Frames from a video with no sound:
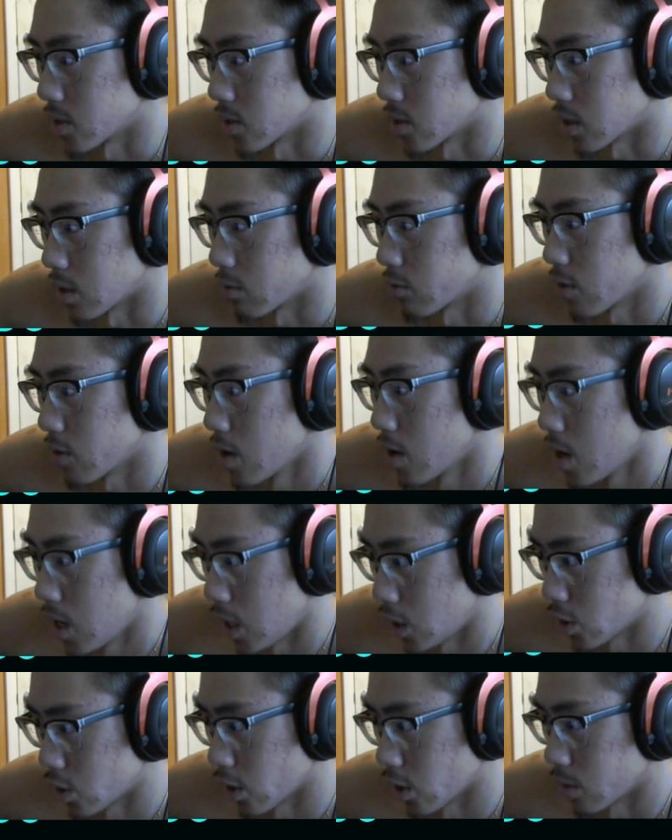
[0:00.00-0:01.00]
to give
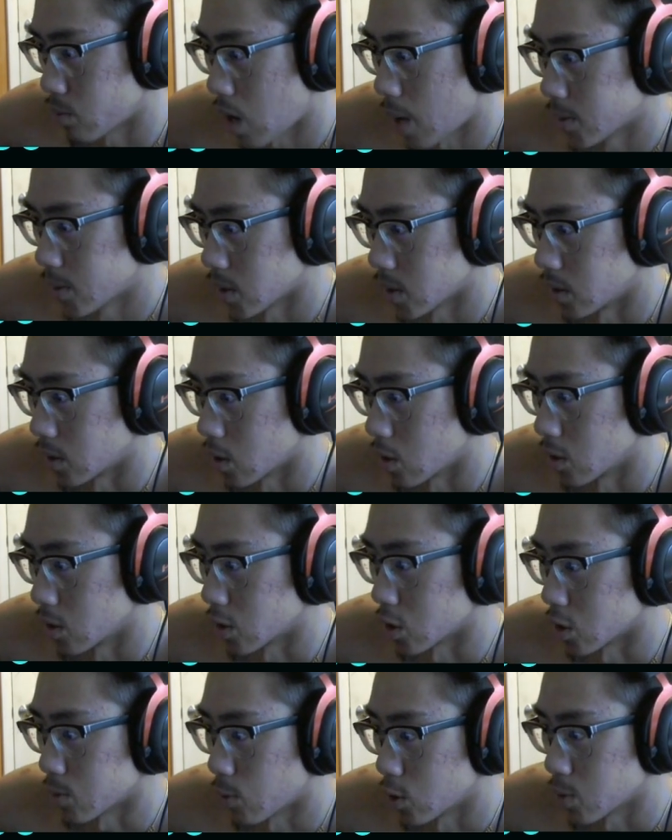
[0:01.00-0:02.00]
each other props and encourage a
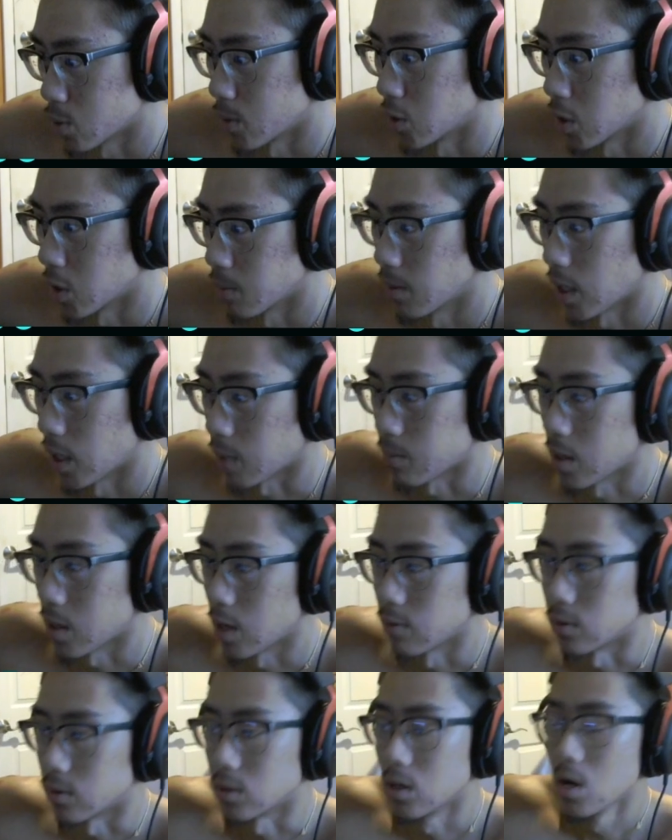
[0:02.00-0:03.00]
sportsmanship-like
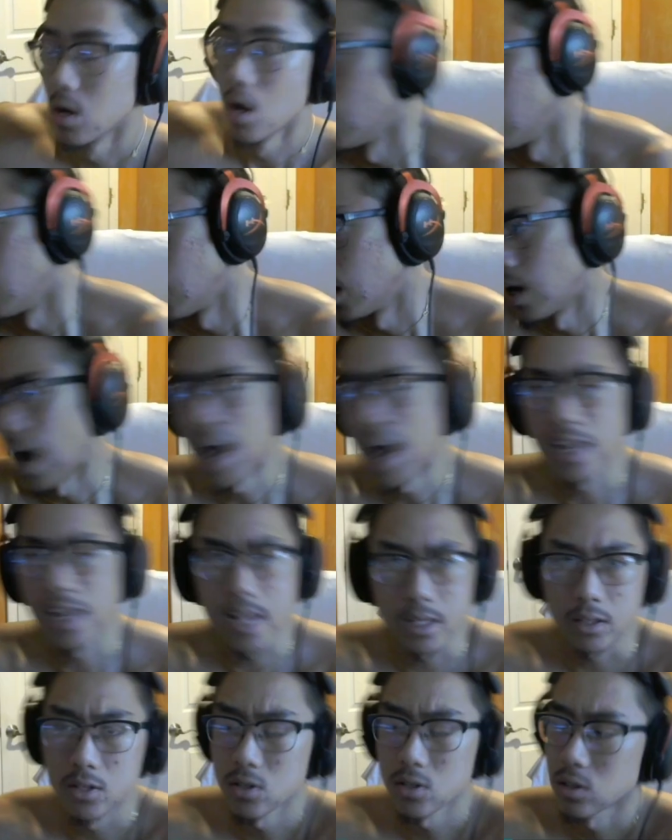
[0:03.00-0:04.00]
behavior. I like
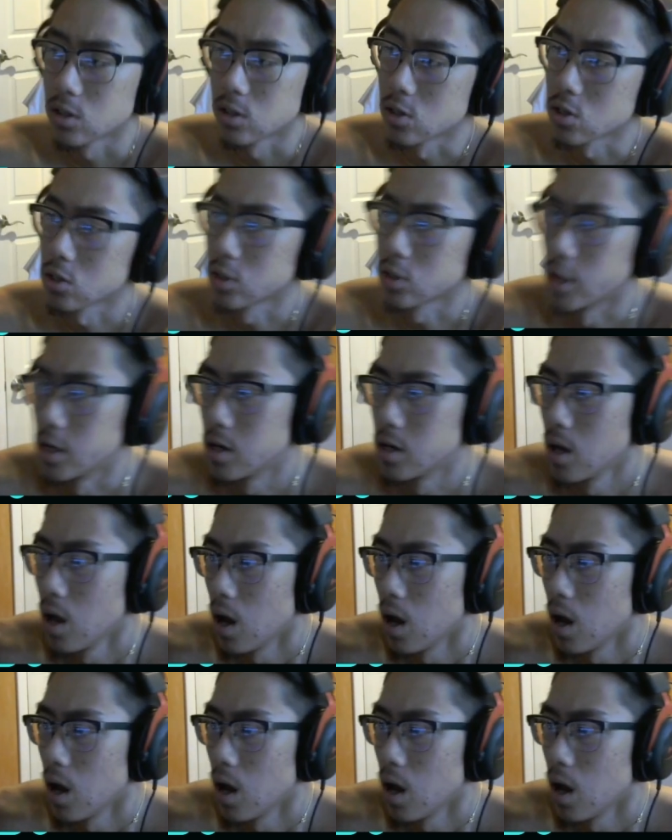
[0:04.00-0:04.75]
this. This is good.